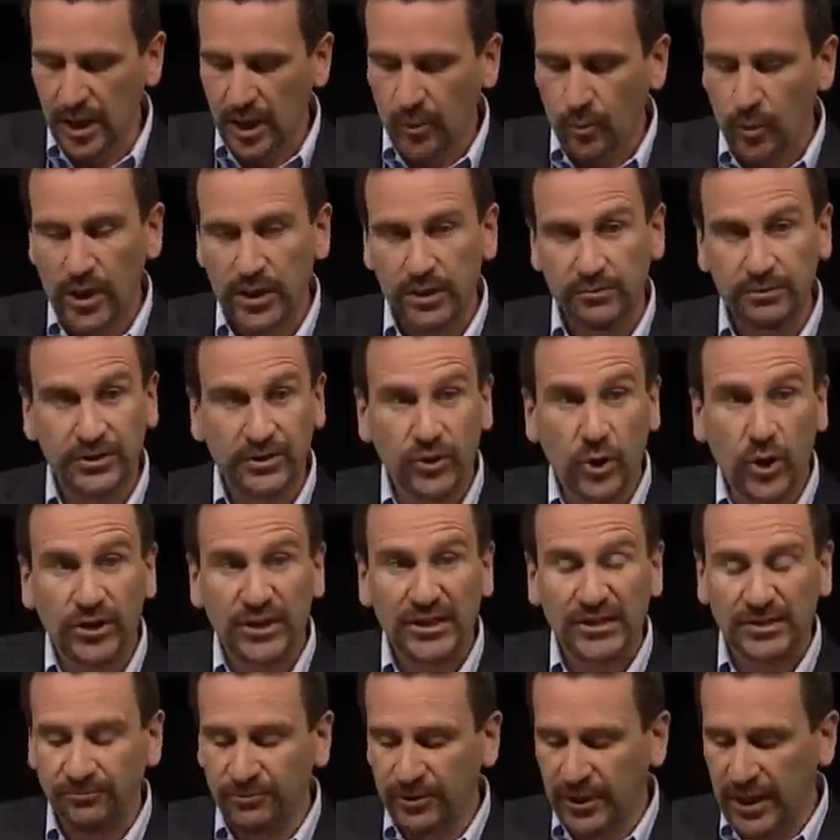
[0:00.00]
whether it's
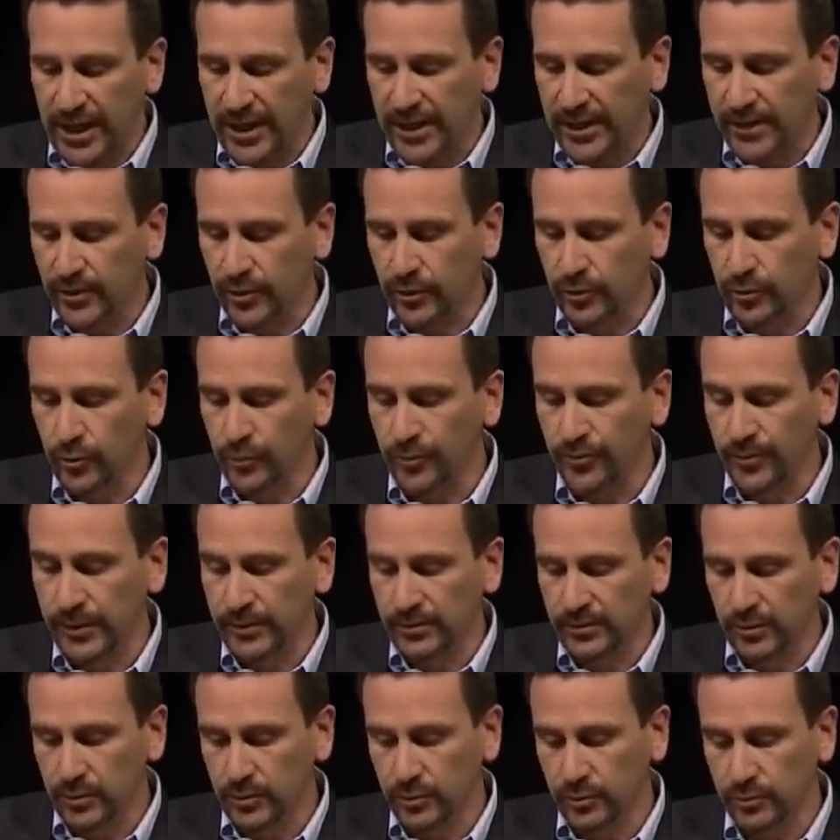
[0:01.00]
autism related or
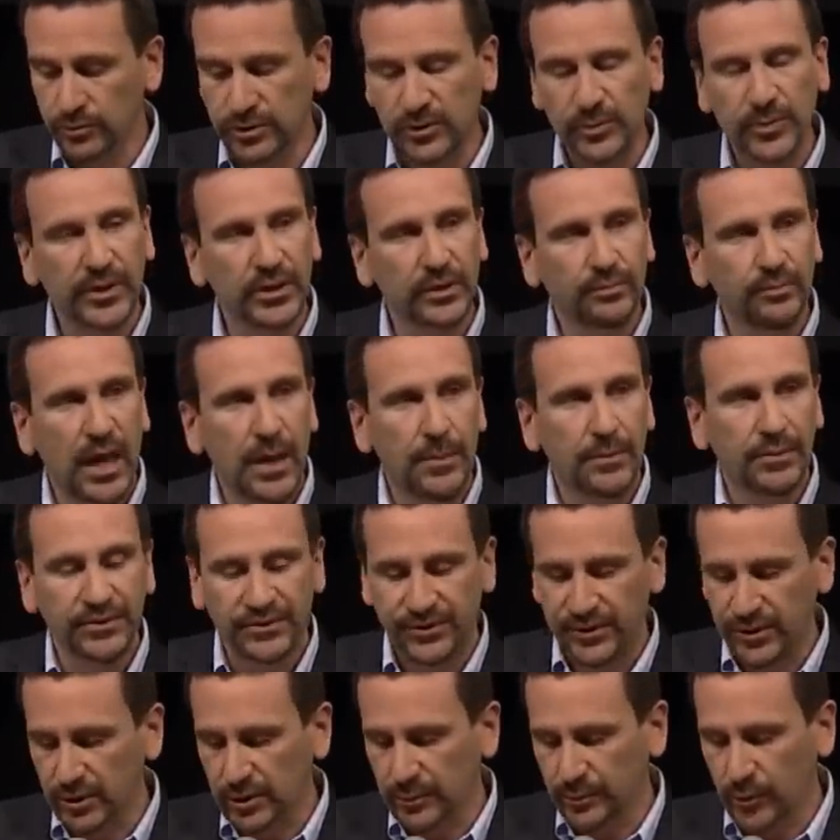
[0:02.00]
who spilled maple
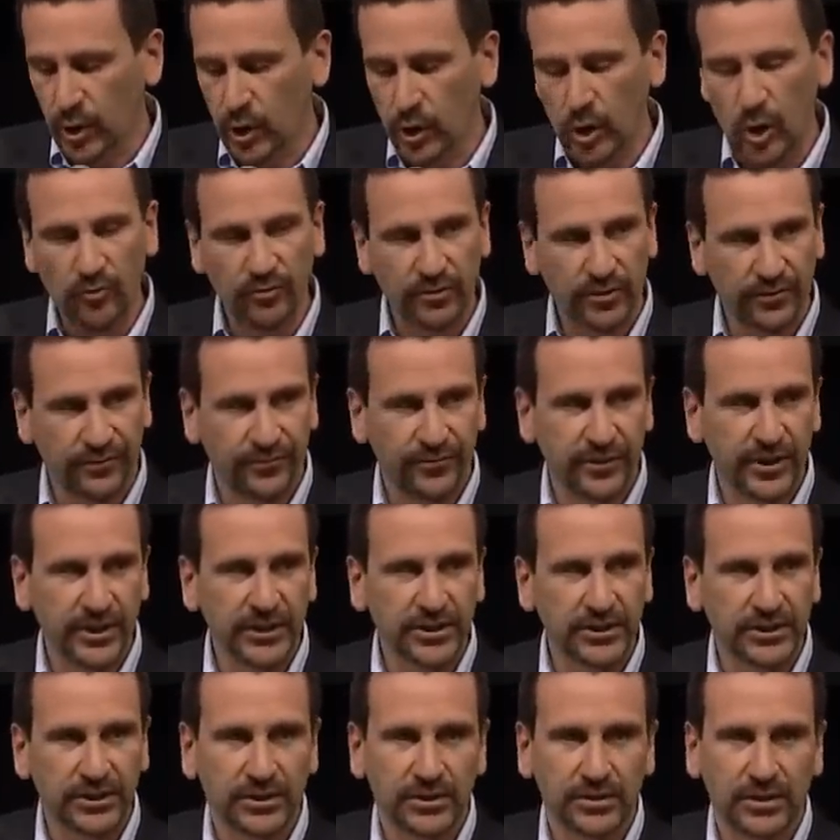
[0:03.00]
syrup all over the
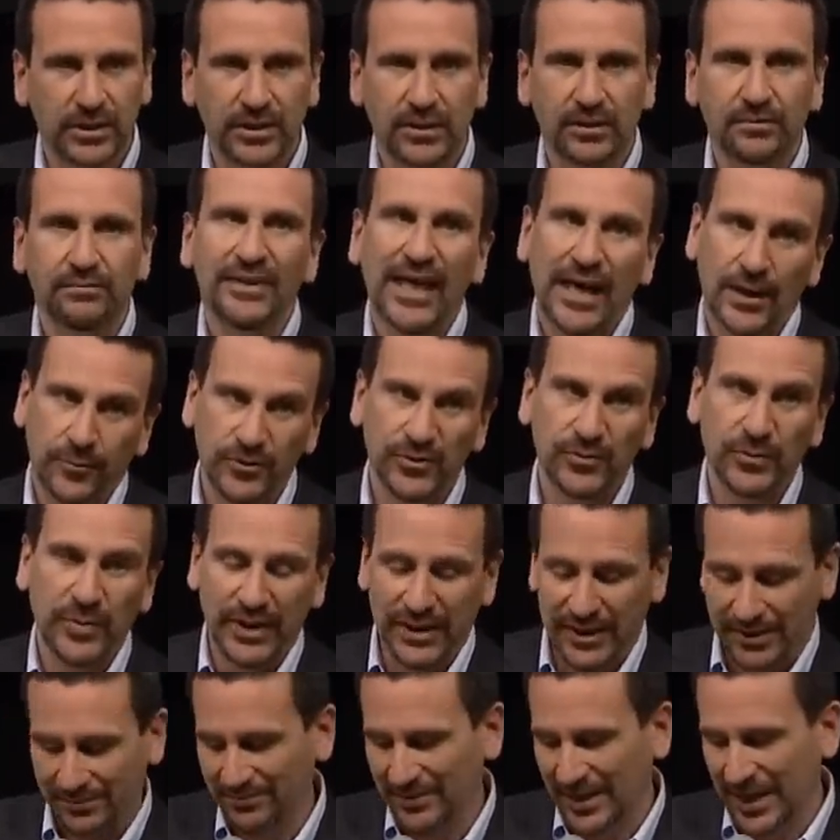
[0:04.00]
fridge. And that was
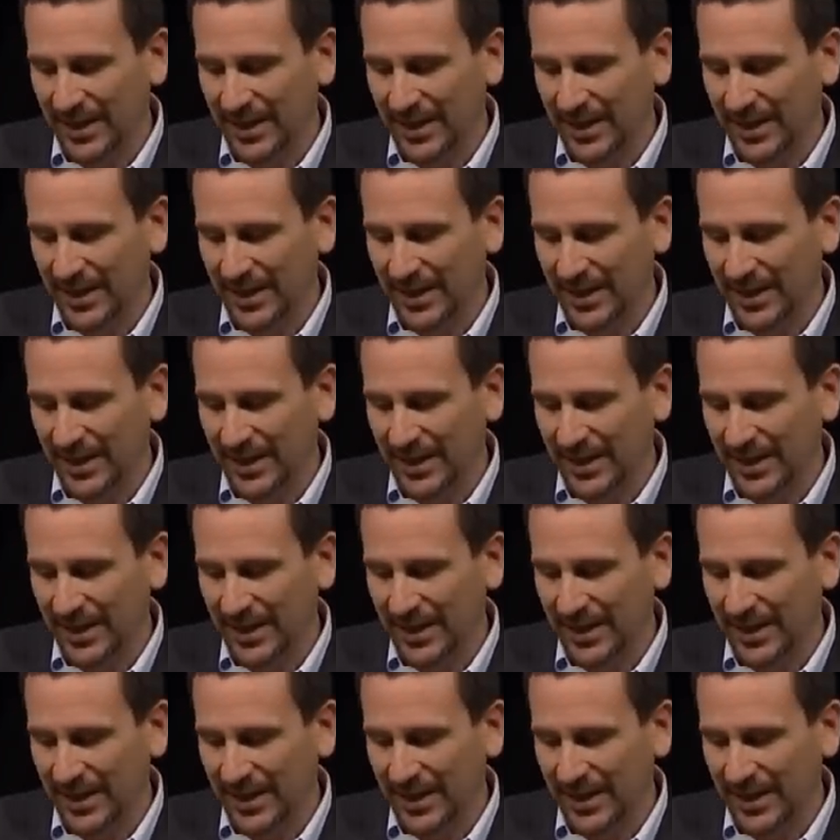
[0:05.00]
me.